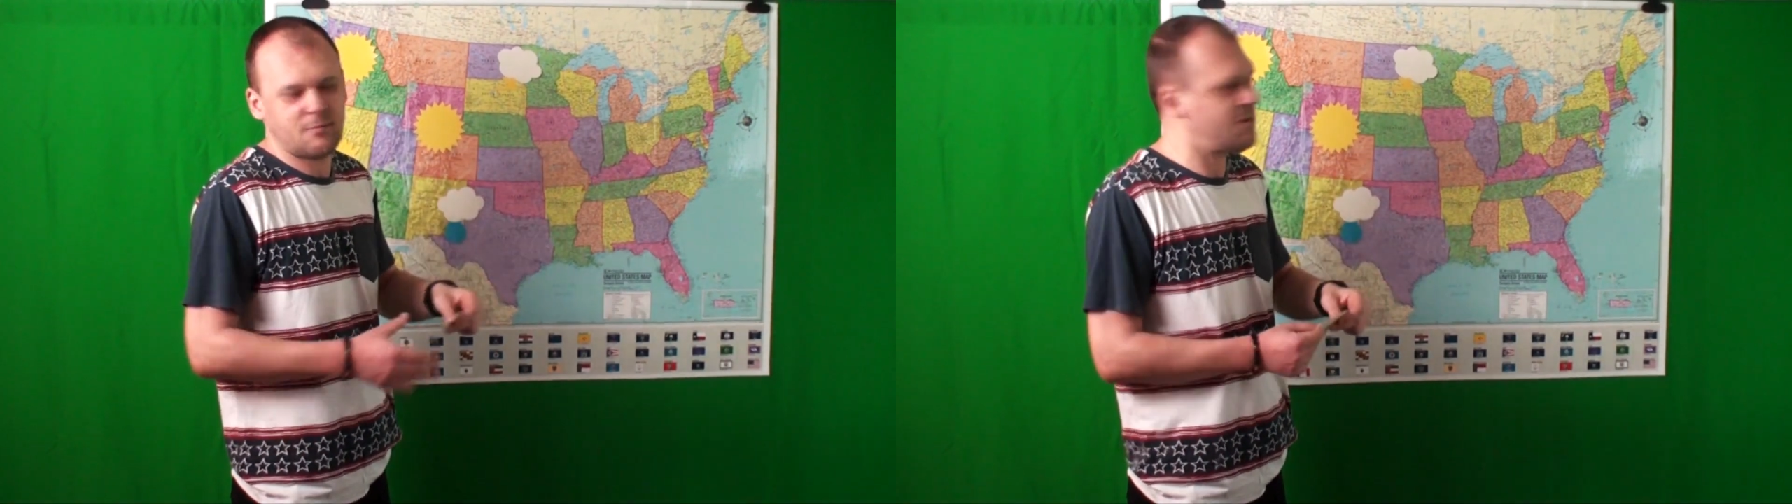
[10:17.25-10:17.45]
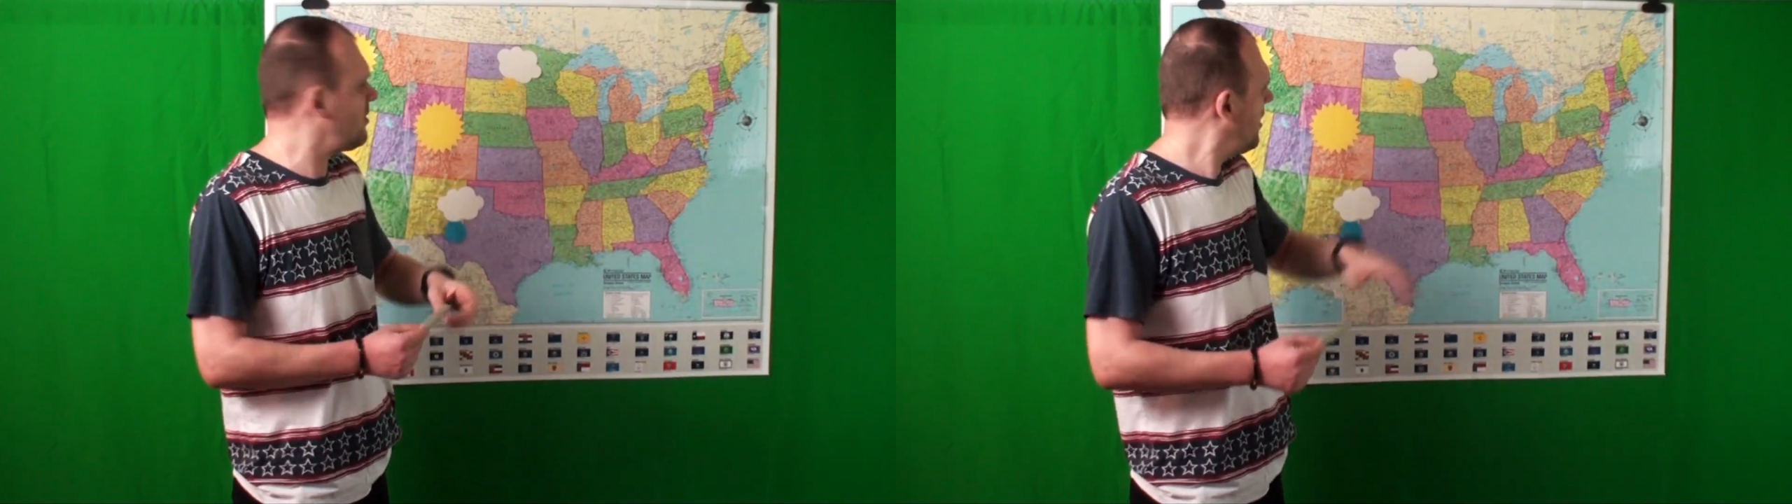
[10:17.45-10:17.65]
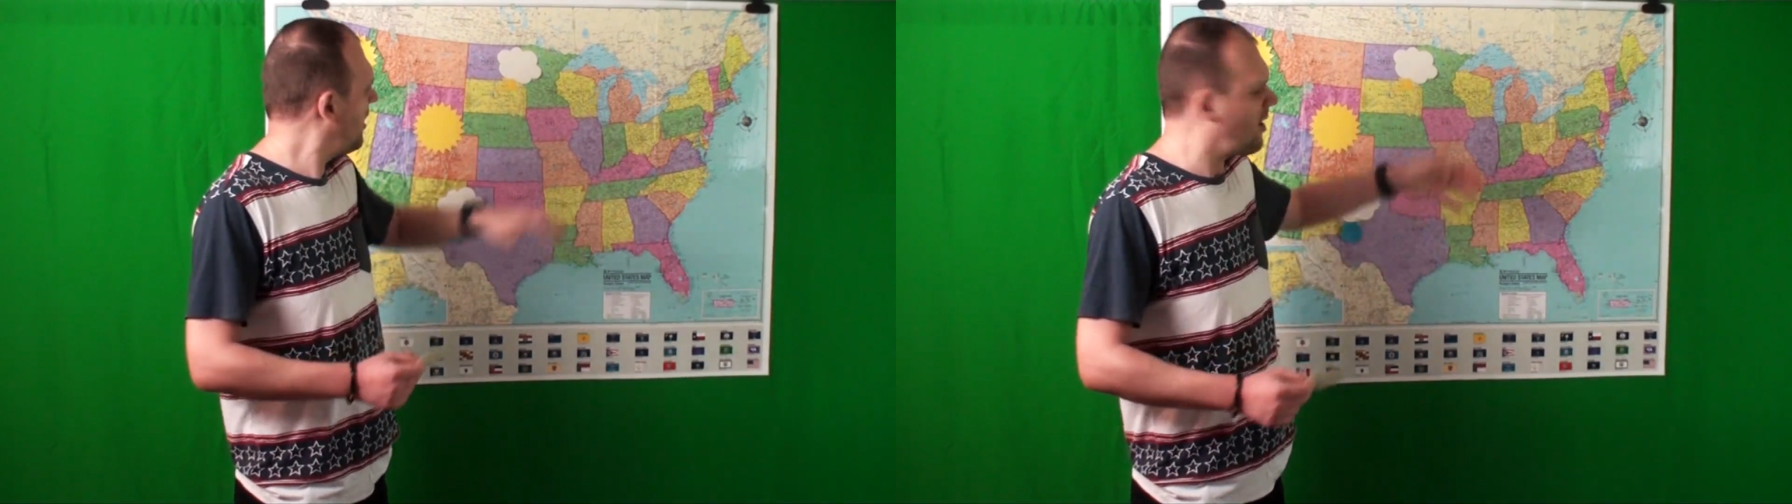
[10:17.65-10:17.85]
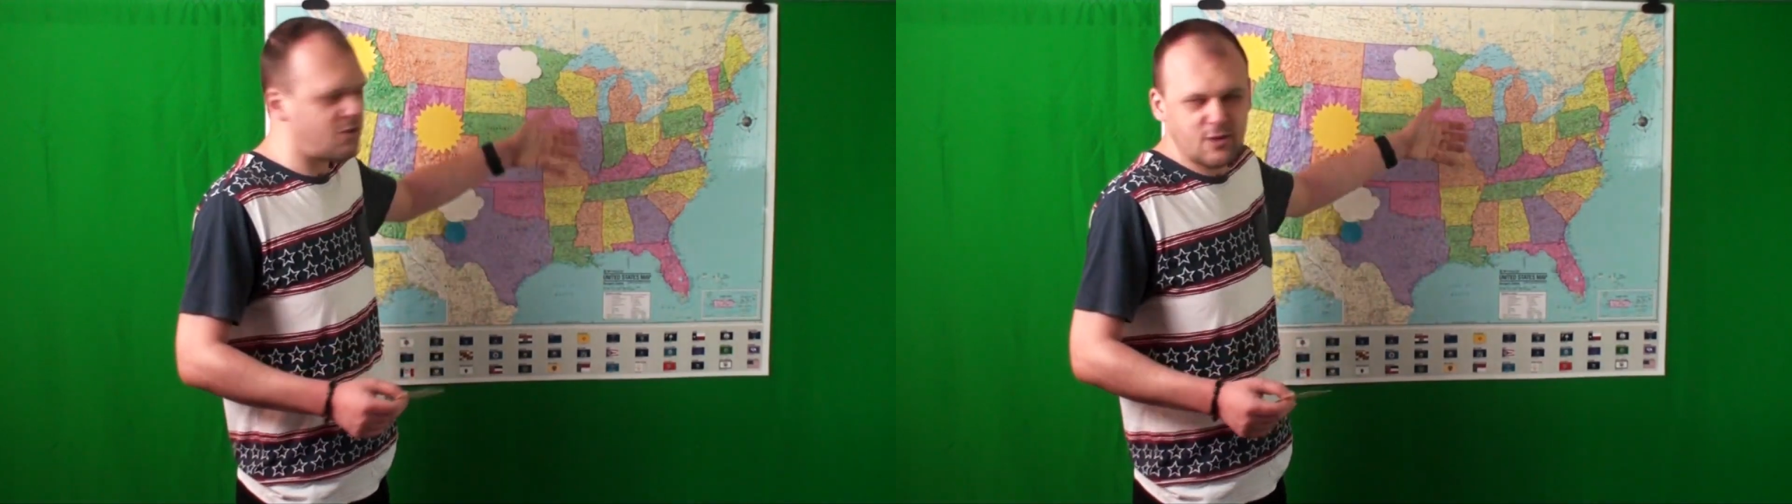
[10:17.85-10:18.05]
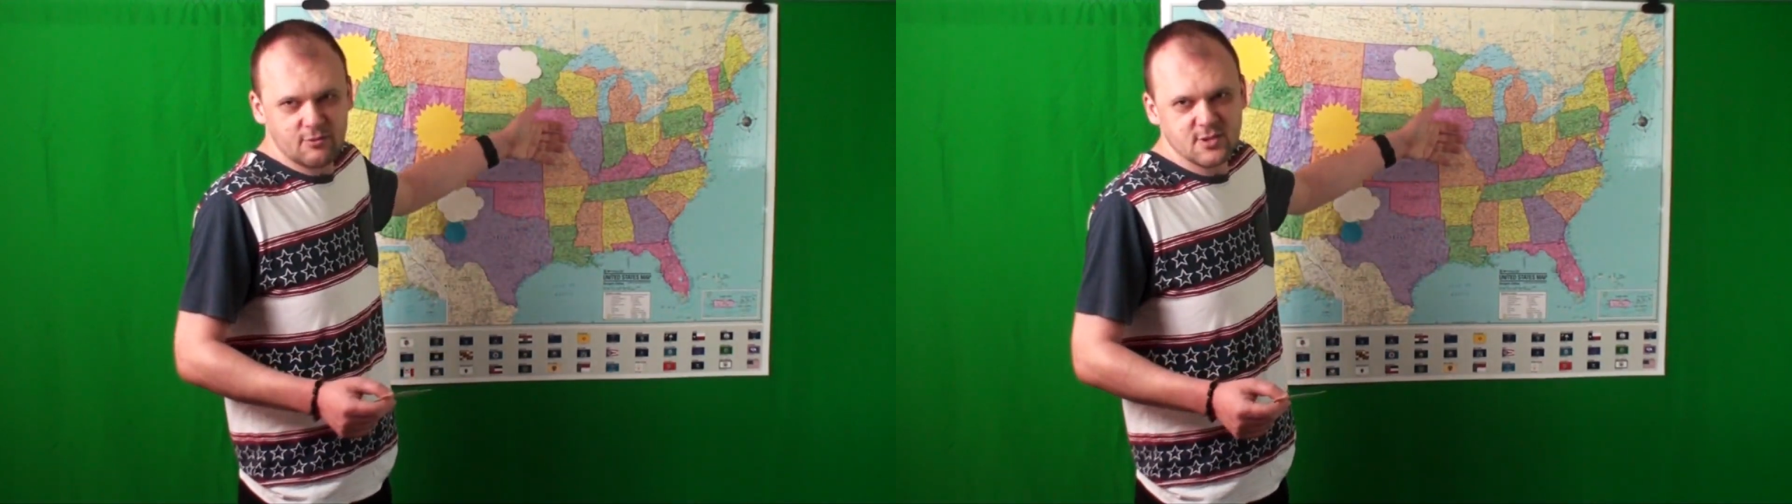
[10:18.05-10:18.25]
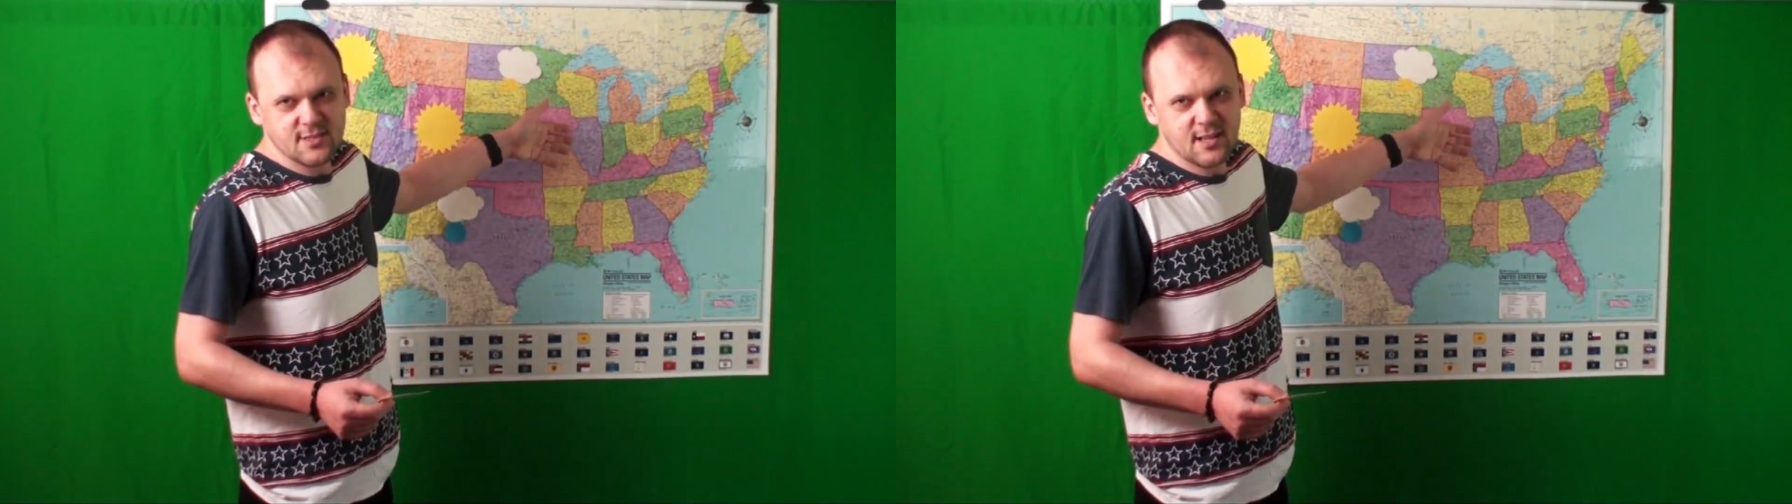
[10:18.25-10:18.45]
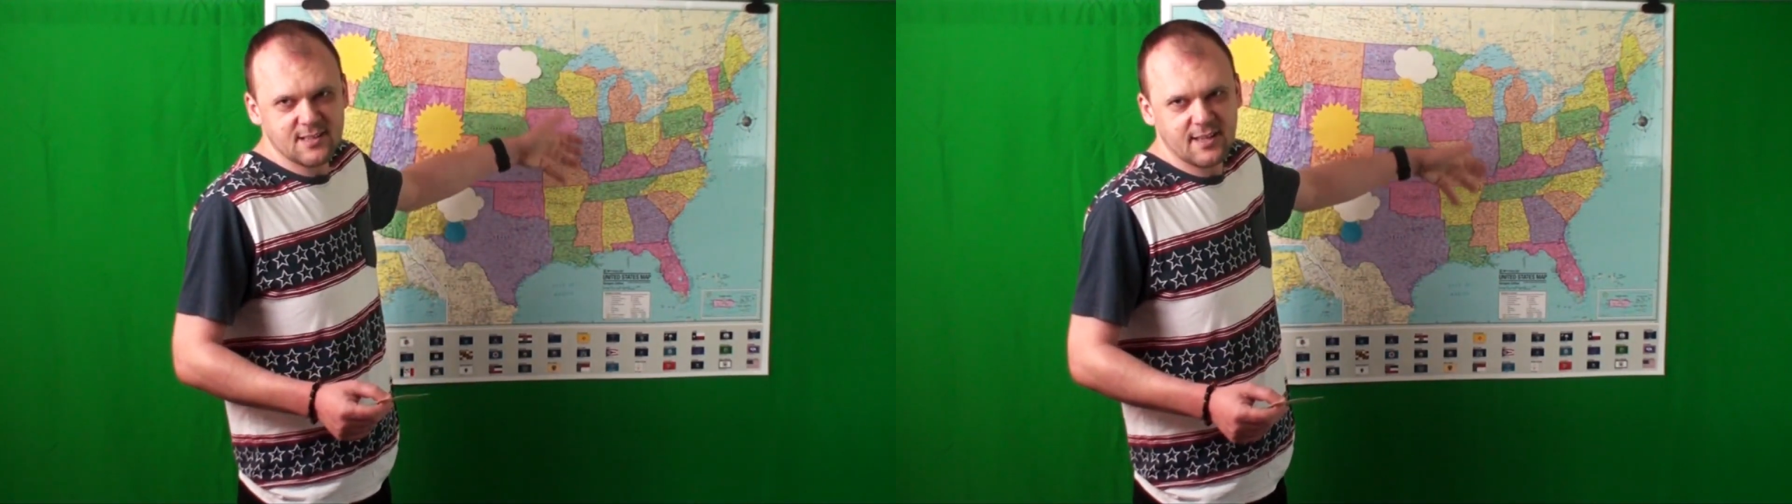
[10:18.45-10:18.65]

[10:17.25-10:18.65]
I mean, you have to start